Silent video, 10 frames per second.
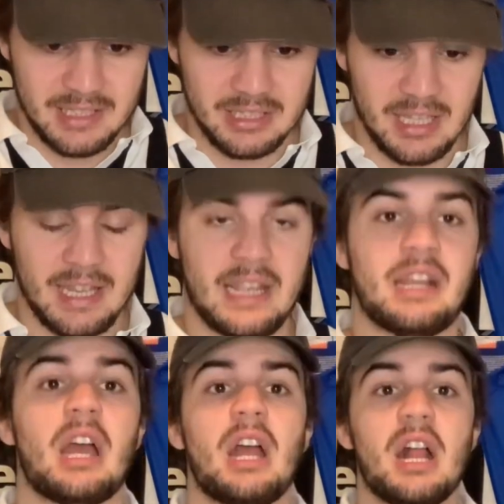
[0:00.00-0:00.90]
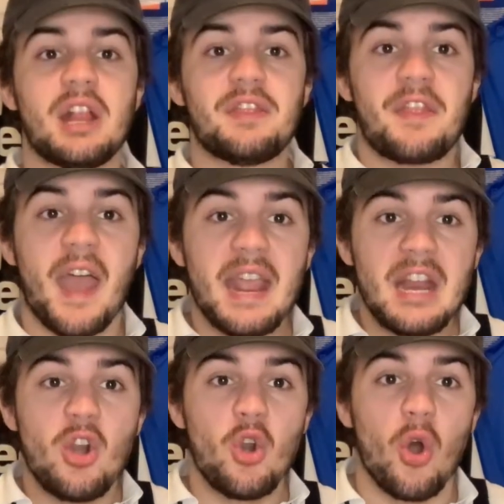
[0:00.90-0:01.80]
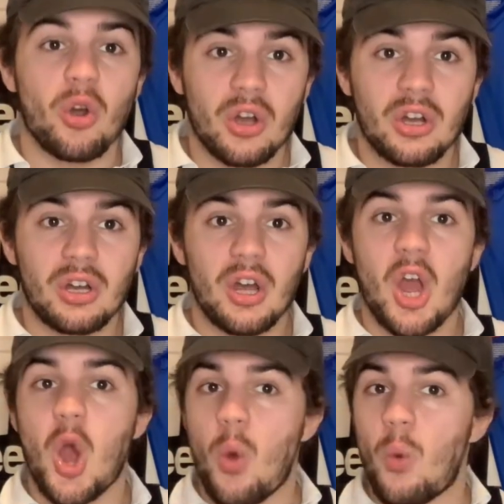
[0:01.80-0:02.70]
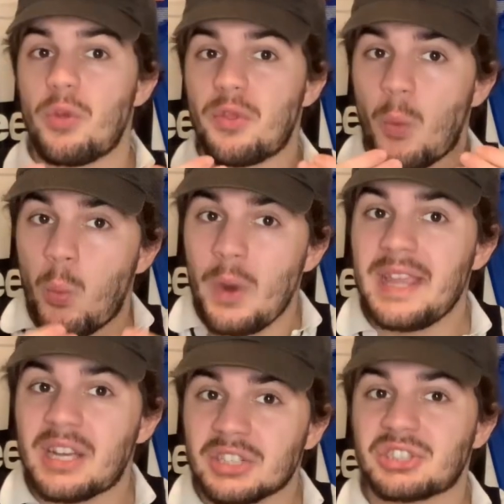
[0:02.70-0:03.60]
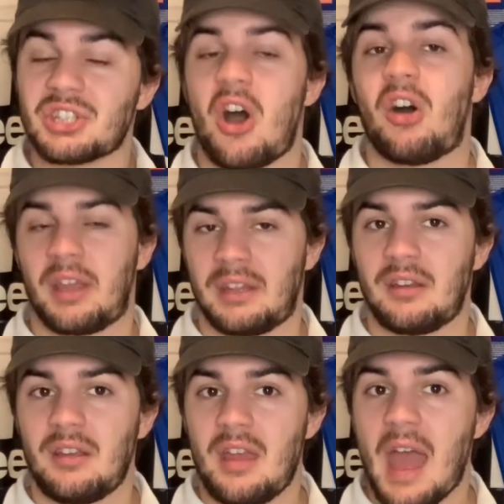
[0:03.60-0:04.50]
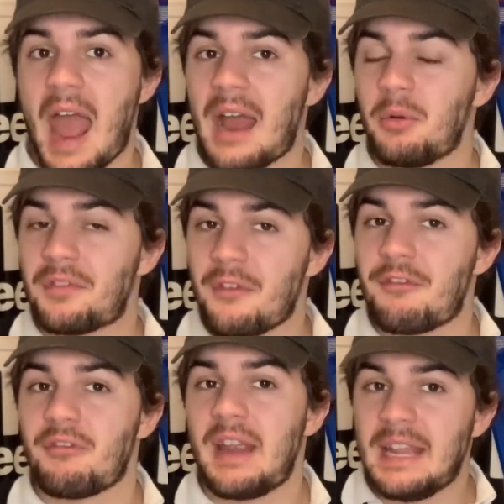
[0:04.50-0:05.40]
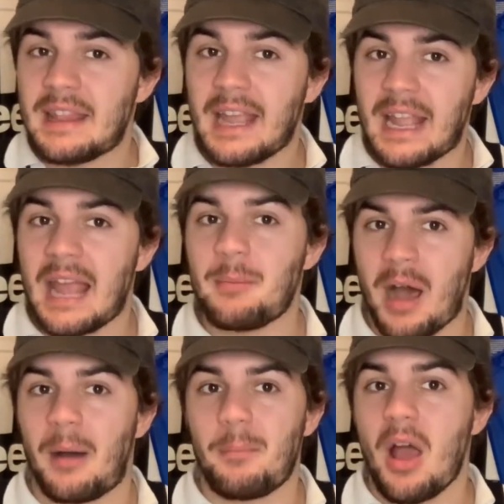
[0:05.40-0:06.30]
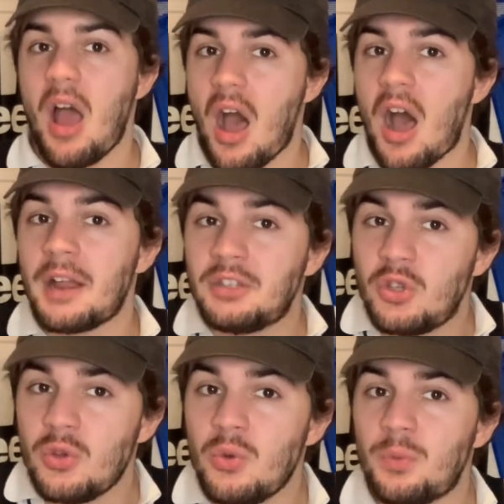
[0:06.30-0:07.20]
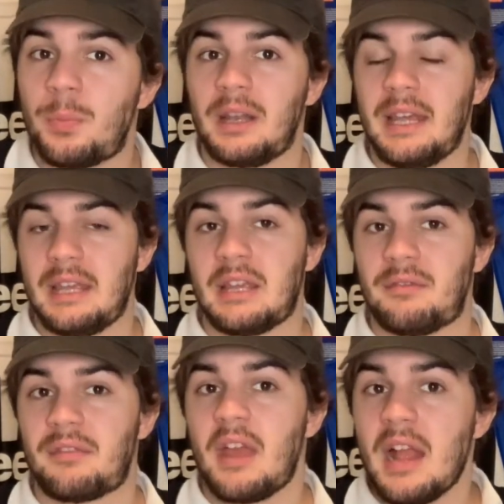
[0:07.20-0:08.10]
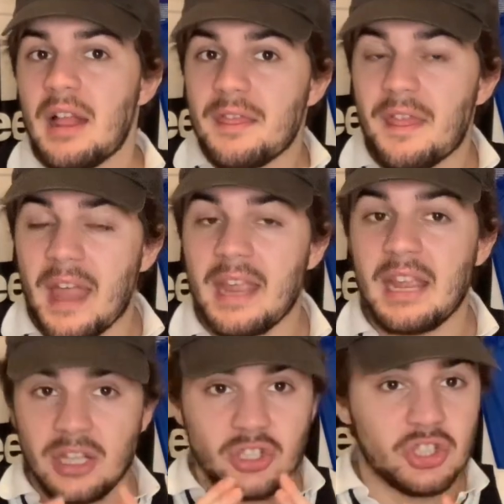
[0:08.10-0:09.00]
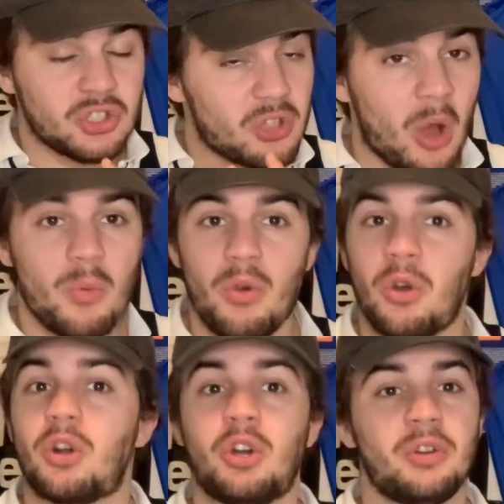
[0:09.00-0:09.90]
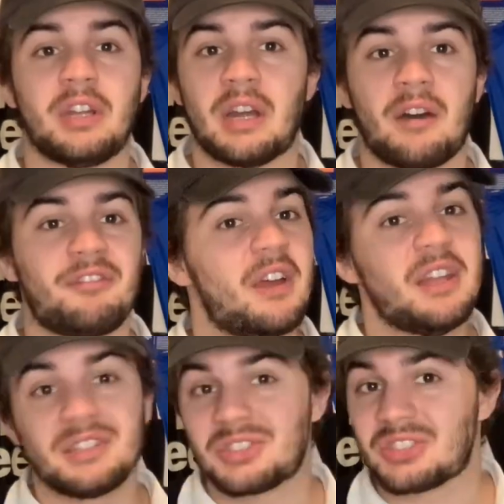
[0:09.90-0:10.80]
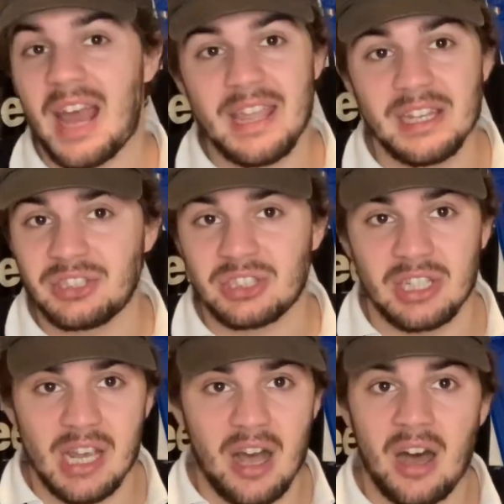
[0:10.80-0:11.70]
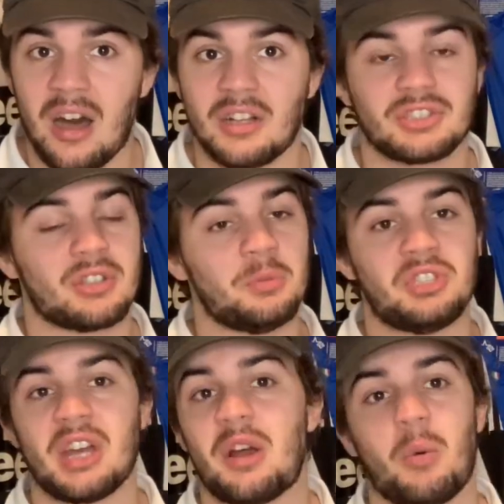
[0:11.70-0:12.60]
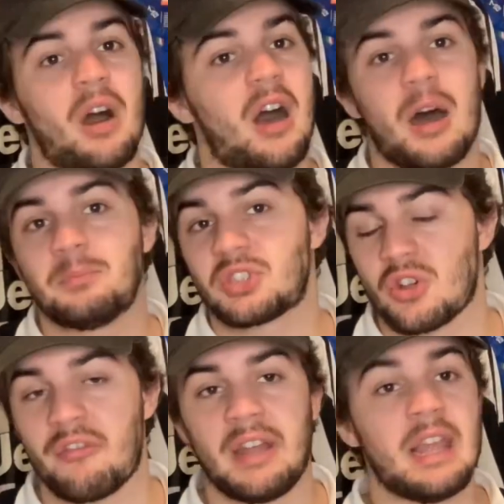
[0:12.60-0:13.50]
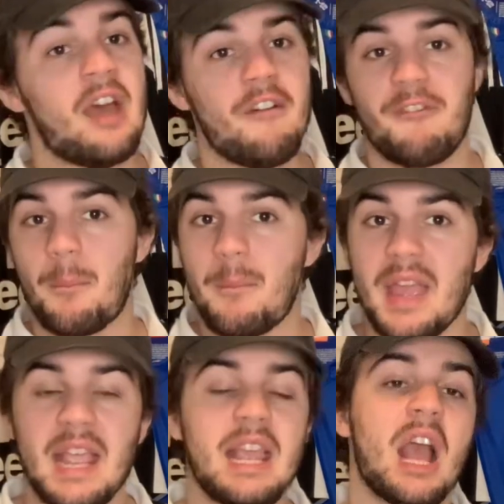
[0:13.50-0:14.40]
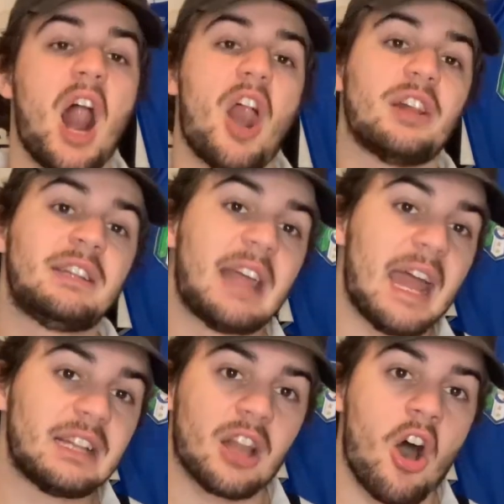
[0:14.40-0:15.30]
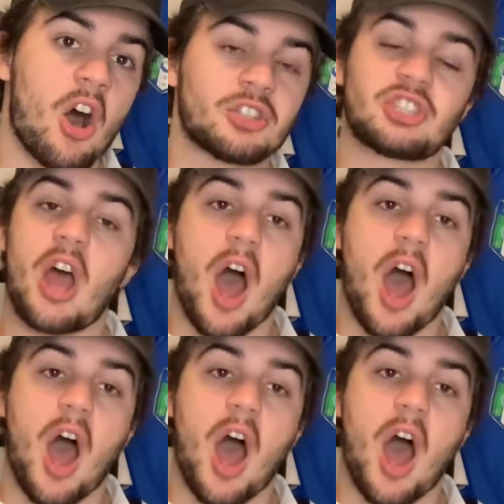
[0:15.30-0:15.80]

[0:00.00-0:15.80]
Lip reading: league, they look the weaker side. Out of the three that came up, I do believe they just don't look good enough to stay in Serie A. So Genoa, I'm sorry. For me, dead last,